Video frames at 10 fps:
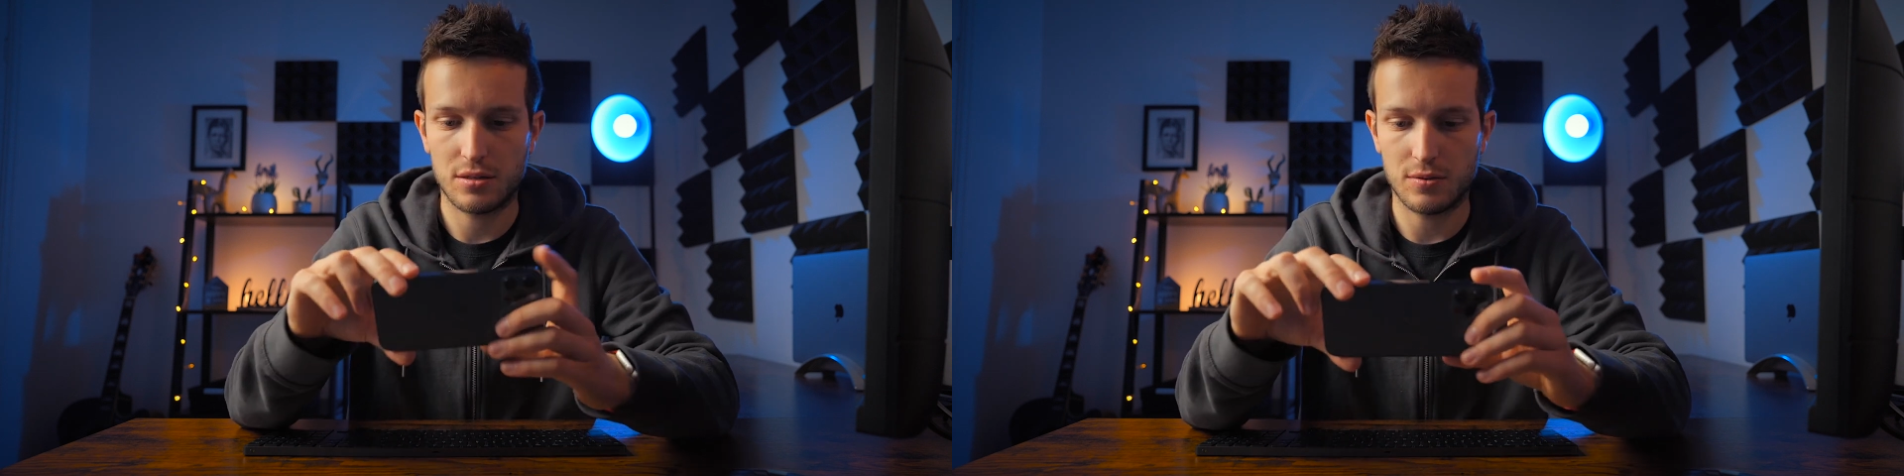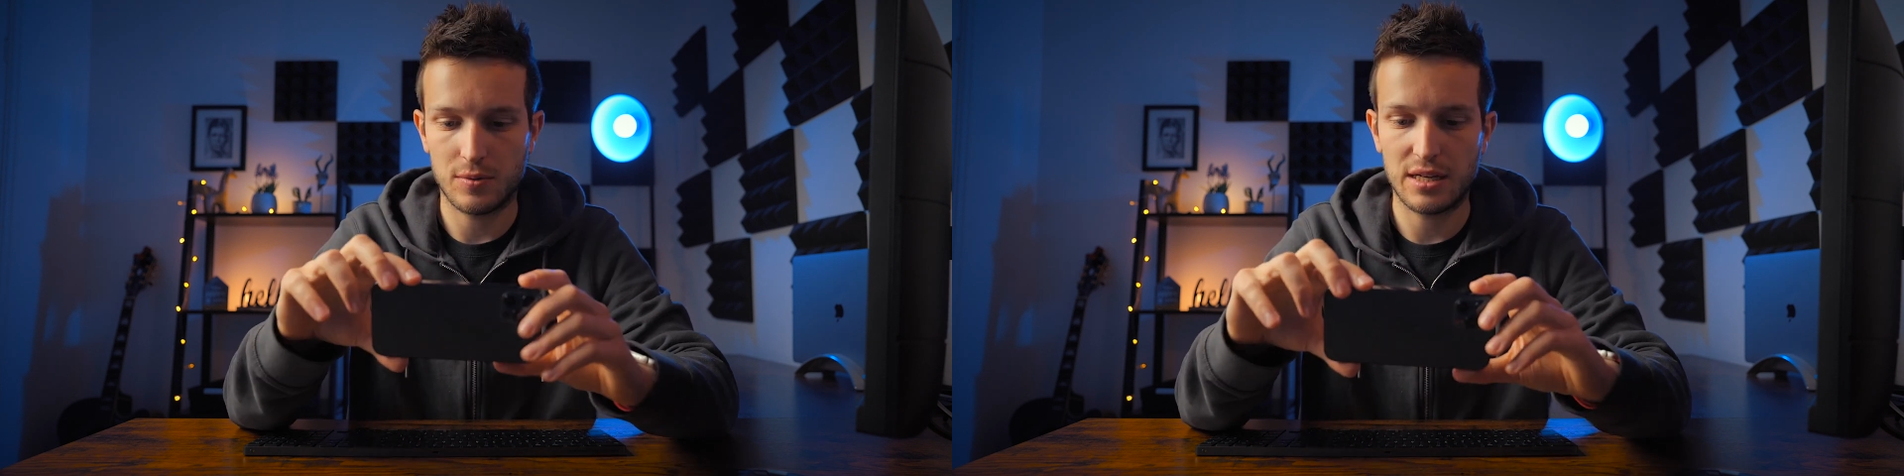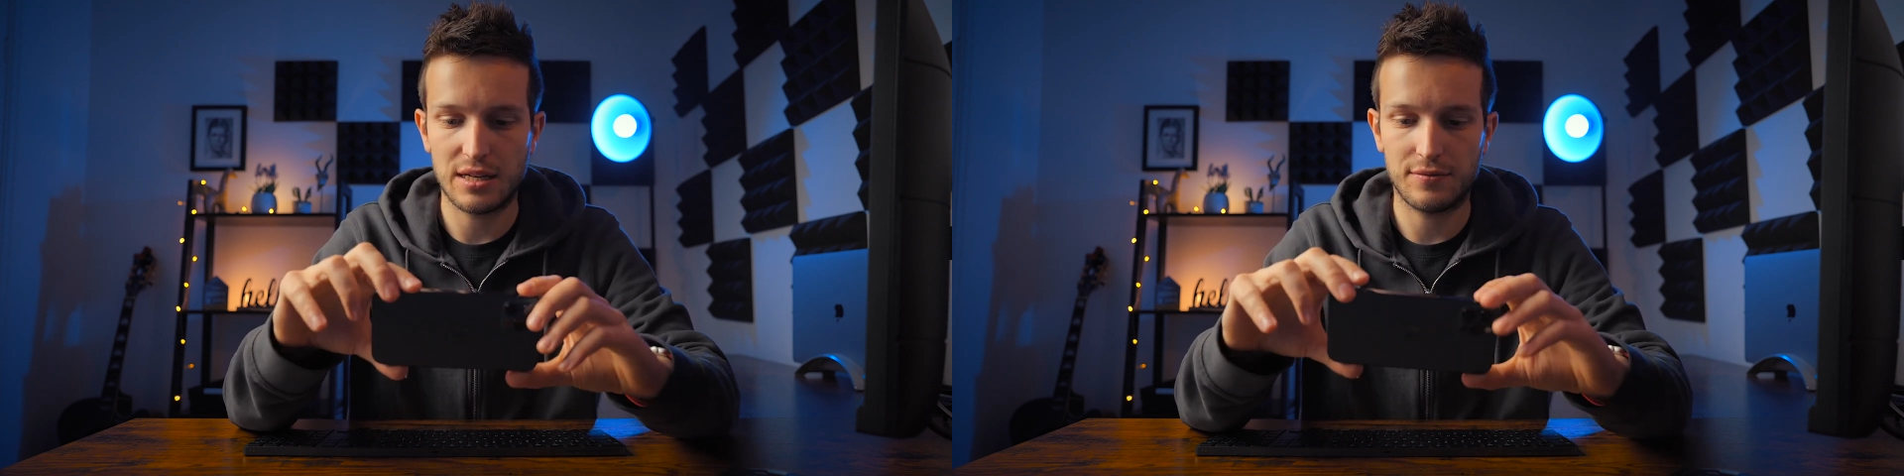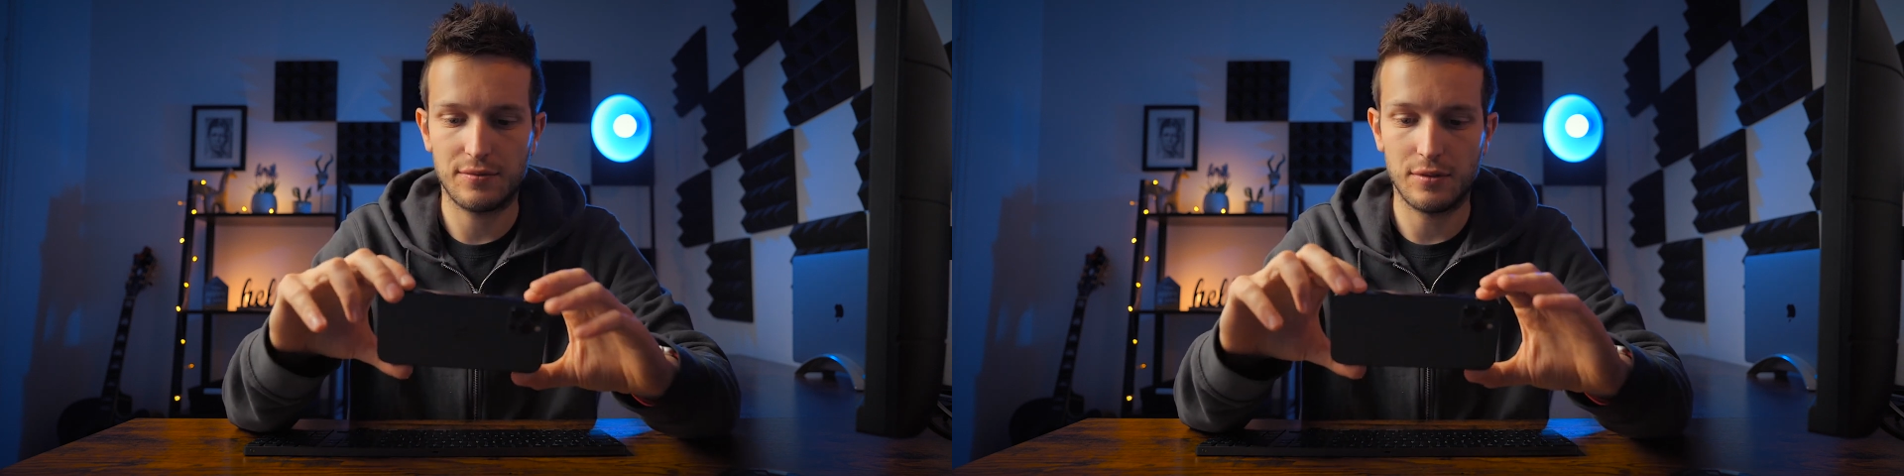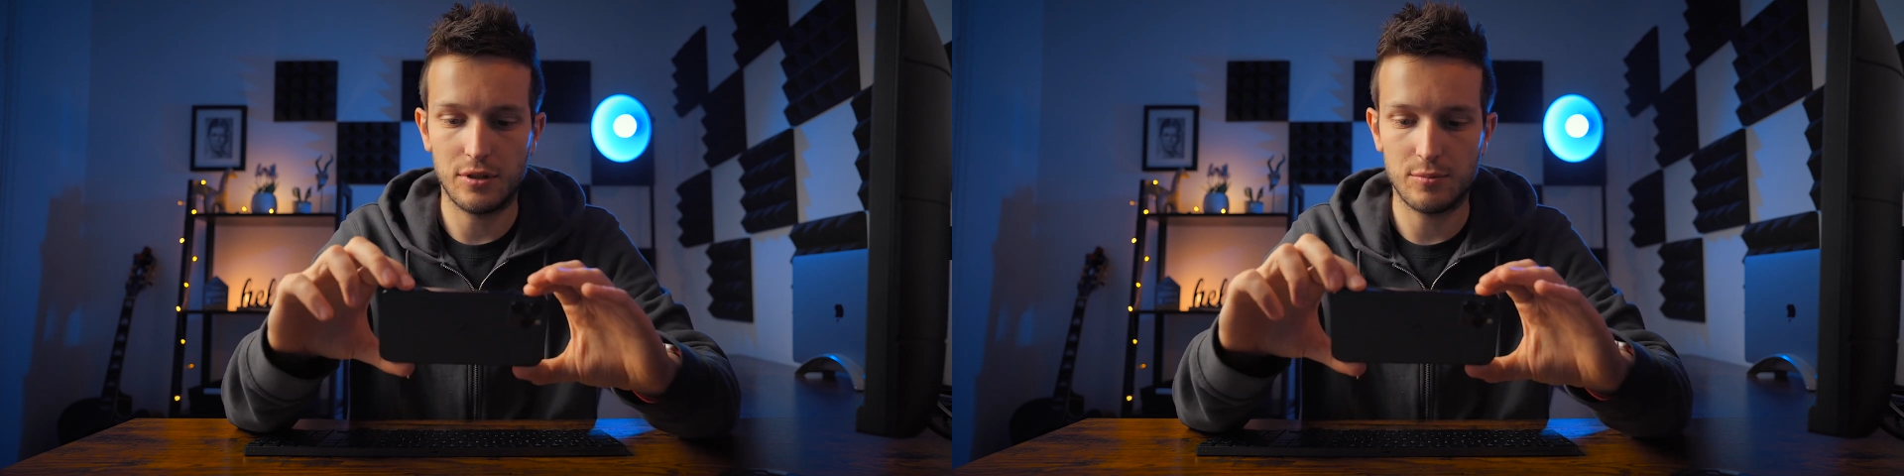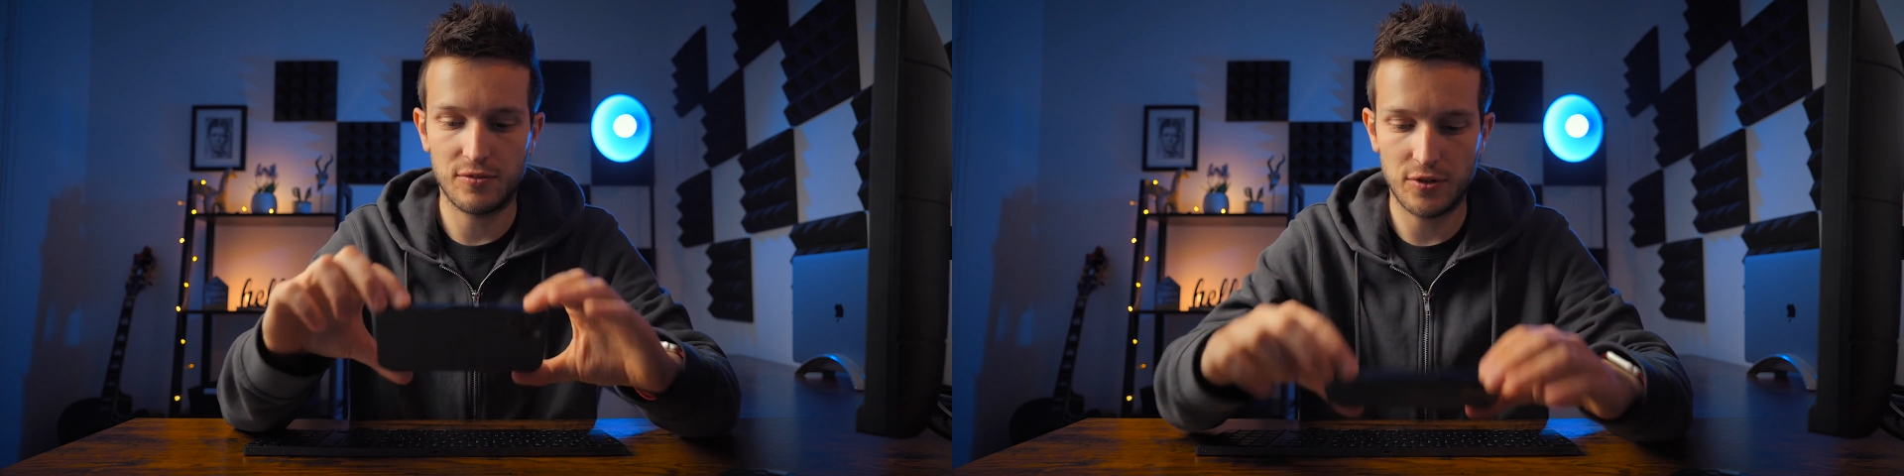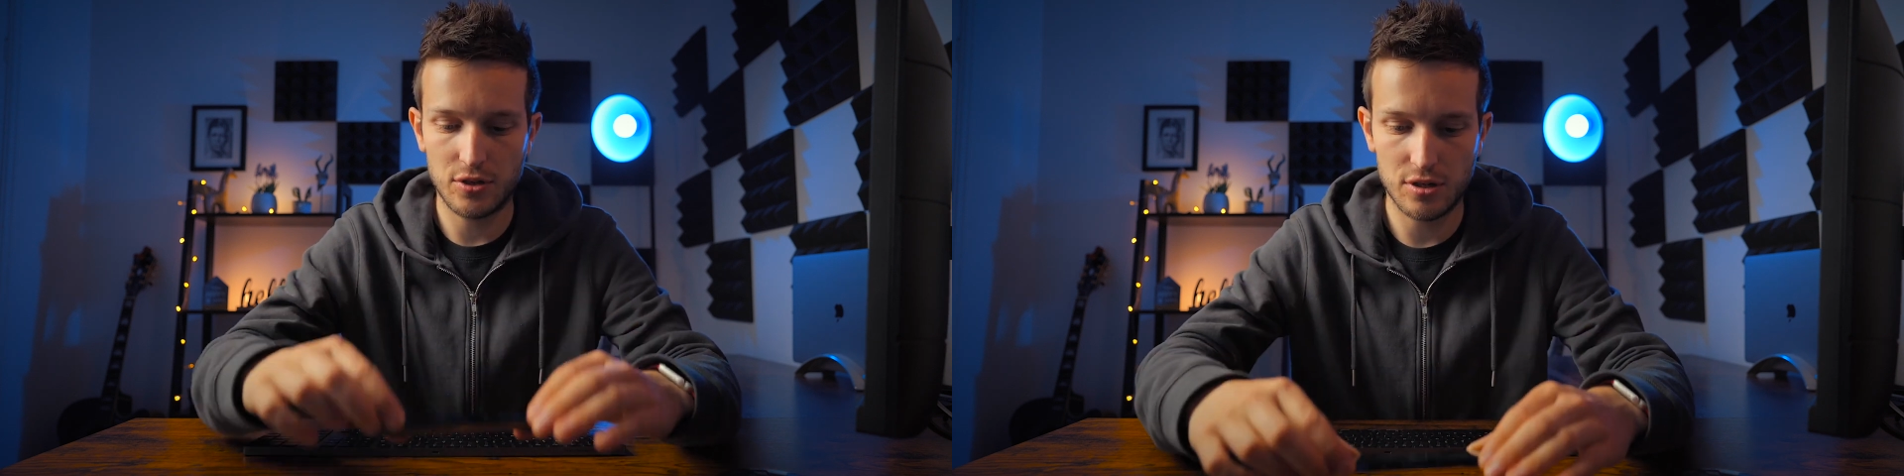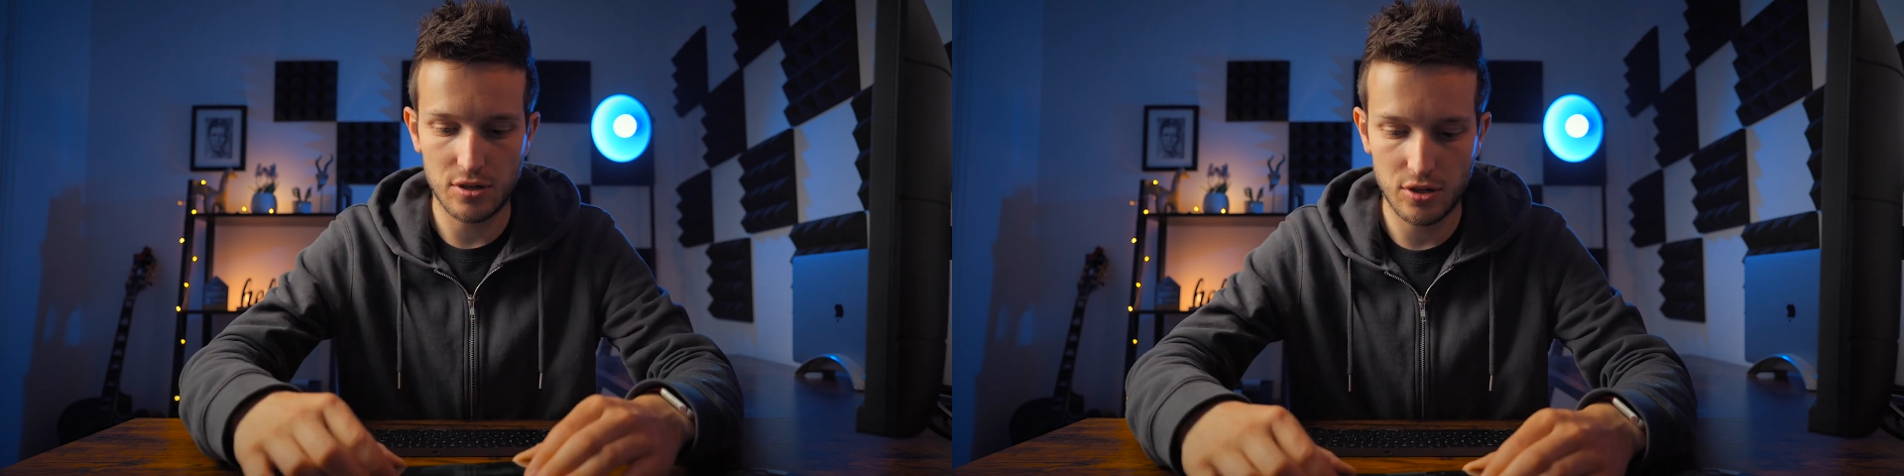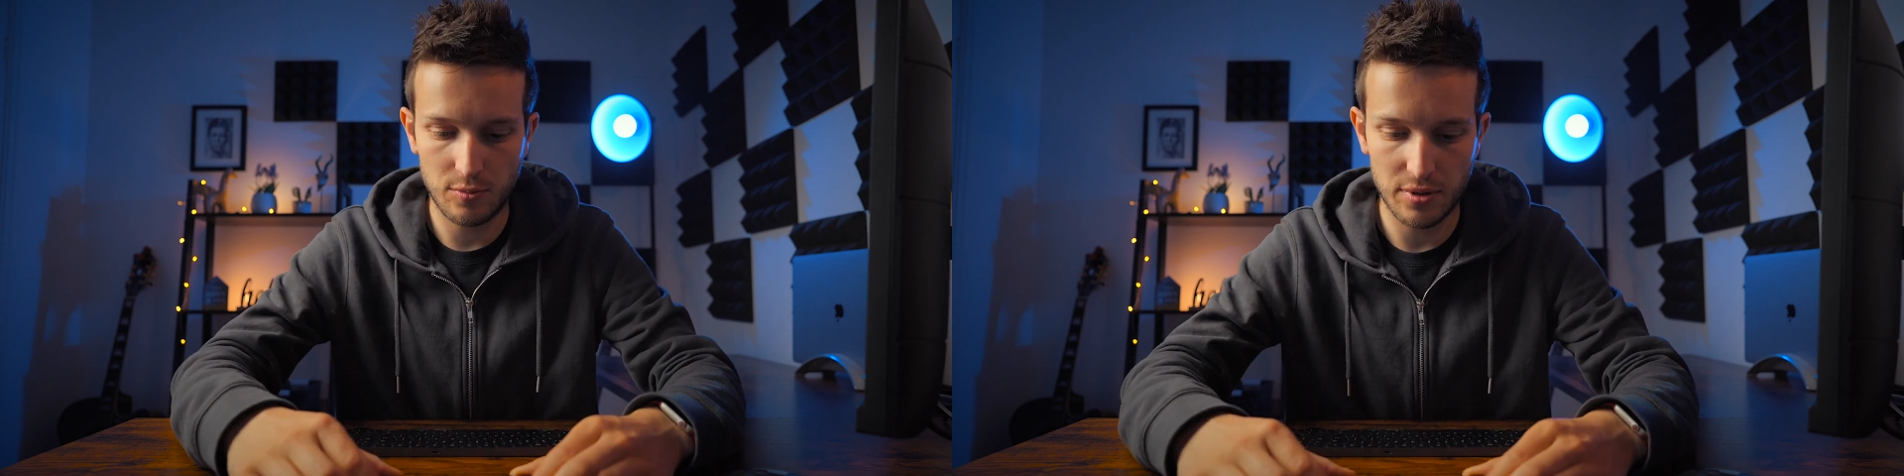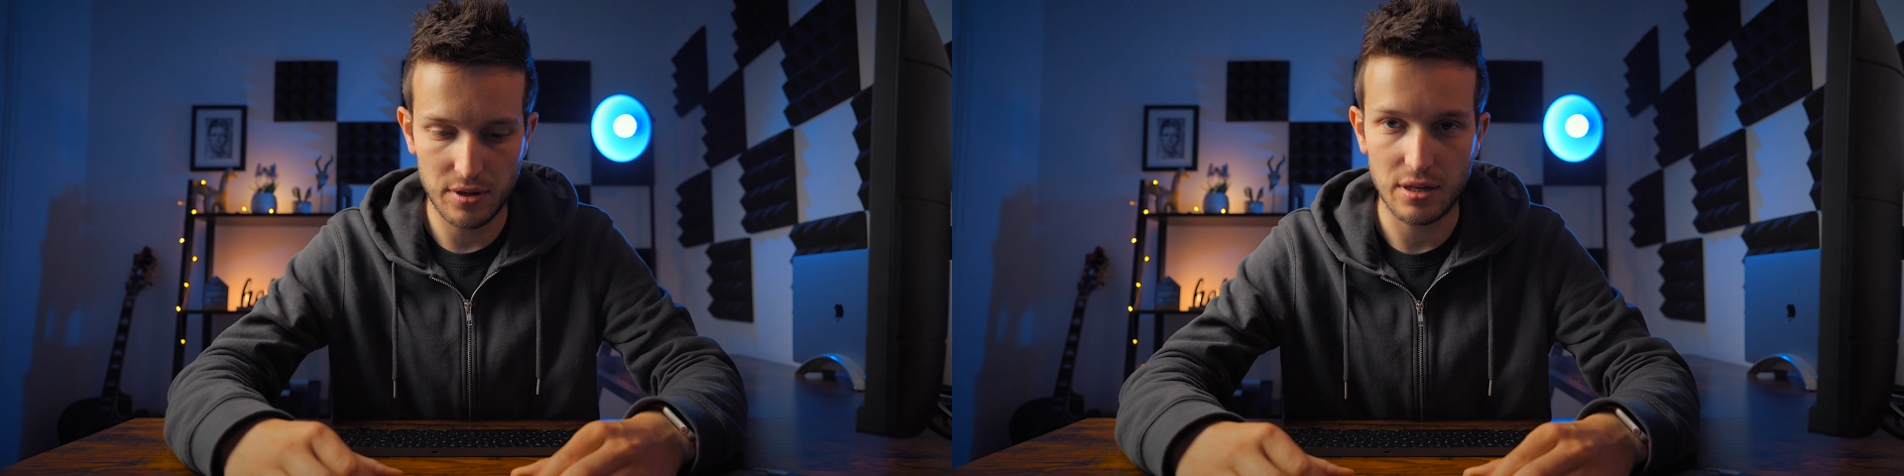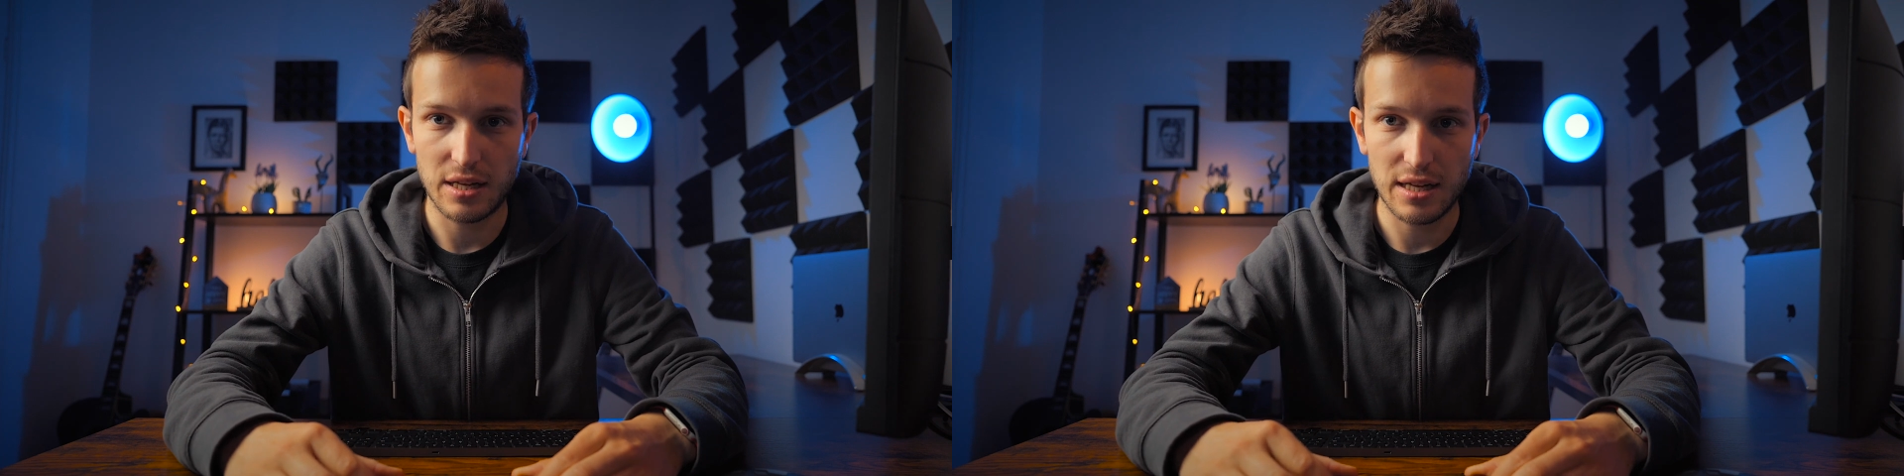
So we have LumaFusion open